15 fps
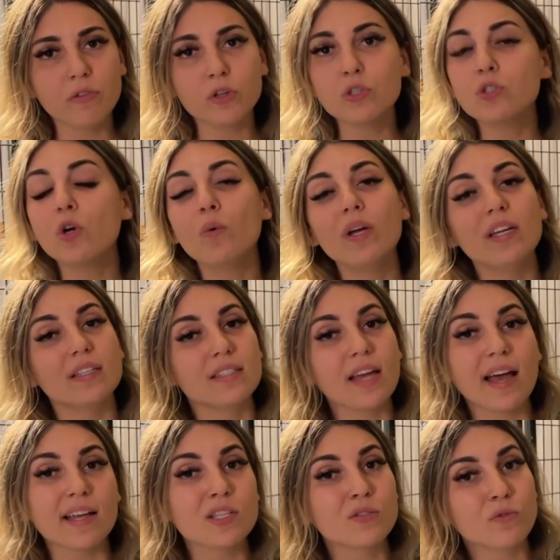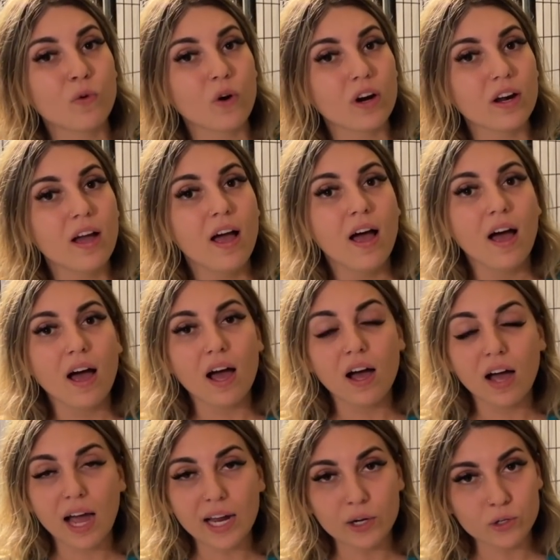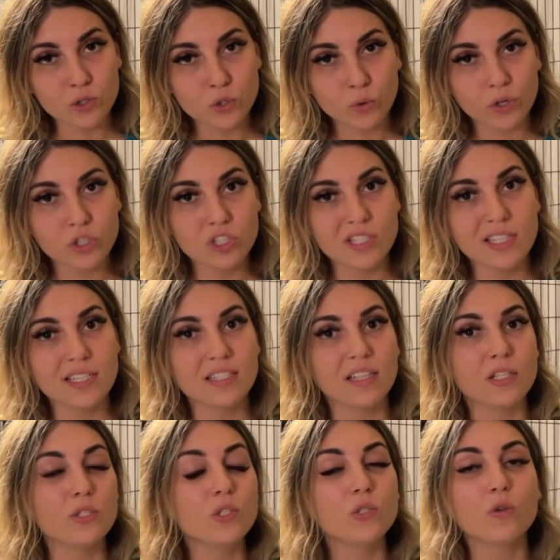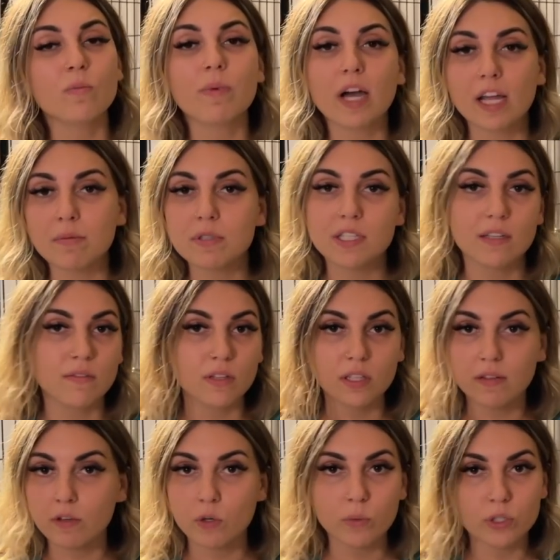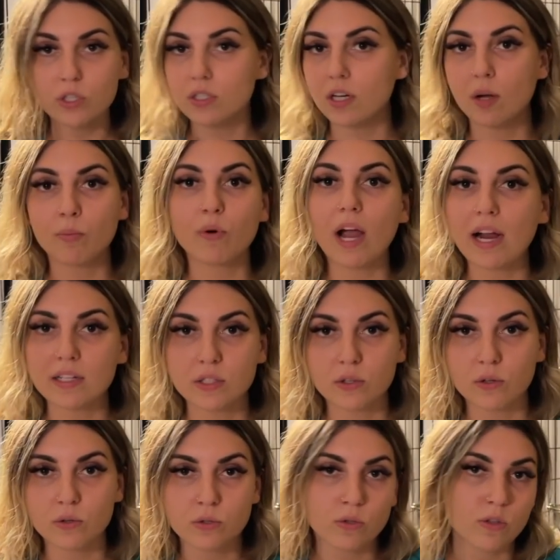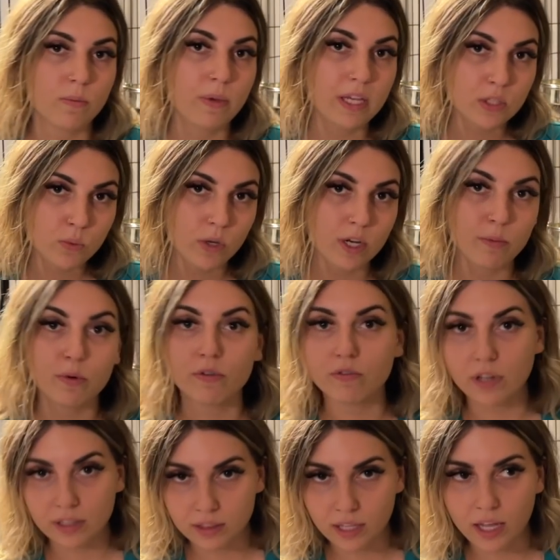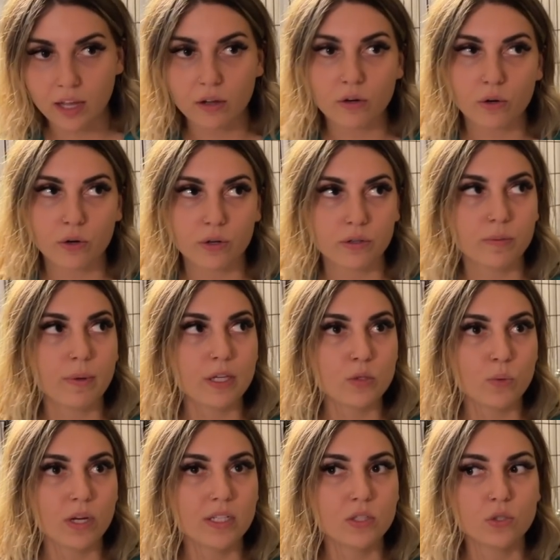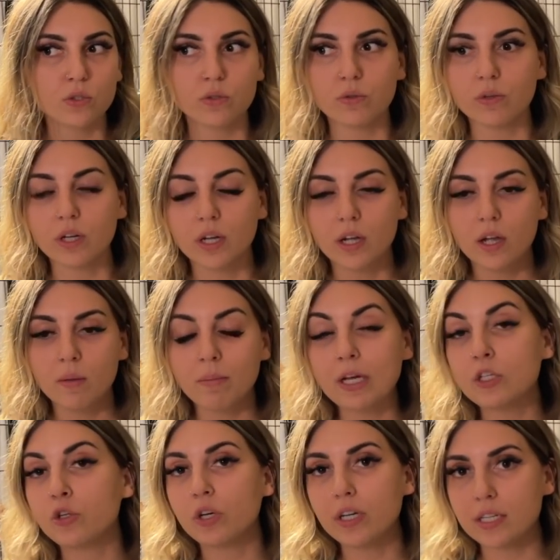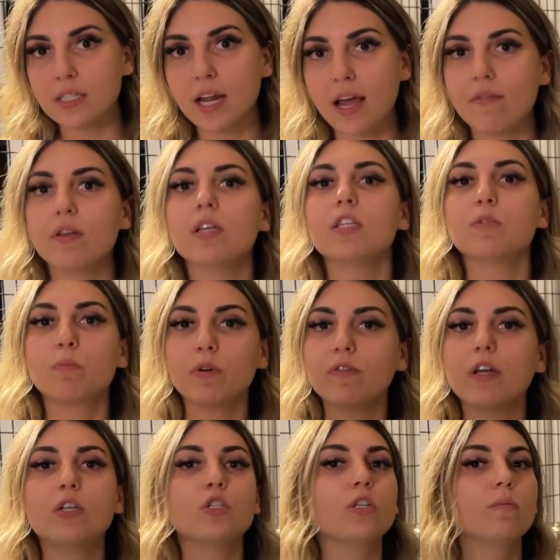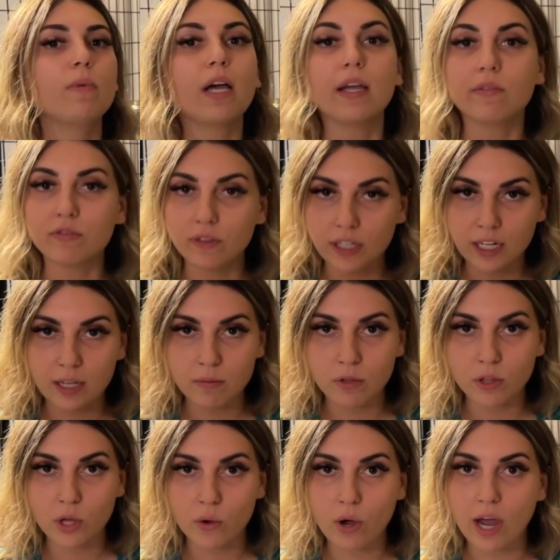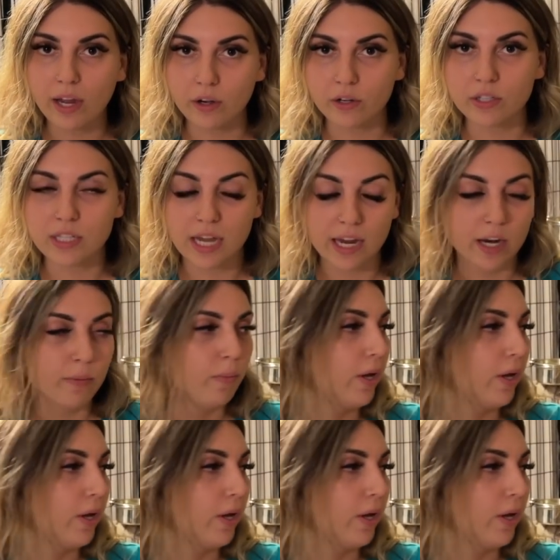There's no way to test for uh, iron storage disease unless you do a biopsy of the liver, which is not practical. So the best way to prevent that, or the best way to make sure he doesn't have it, is prevention by feeding him the low iron diet.